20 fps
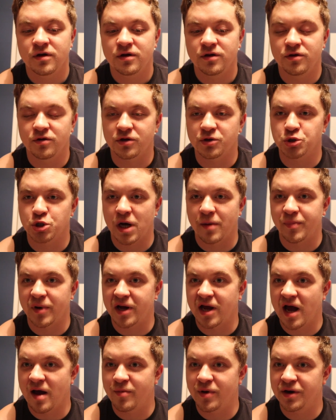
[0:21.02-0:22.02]
You can drop a
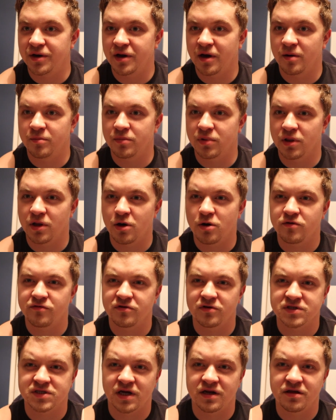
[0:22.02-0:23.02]
comment down below if
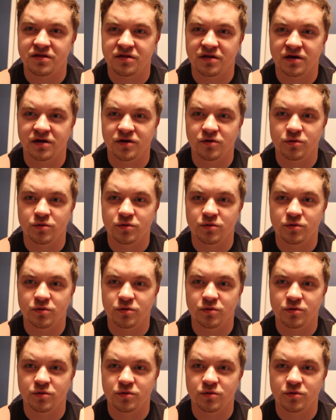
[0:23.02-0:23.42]
there's anything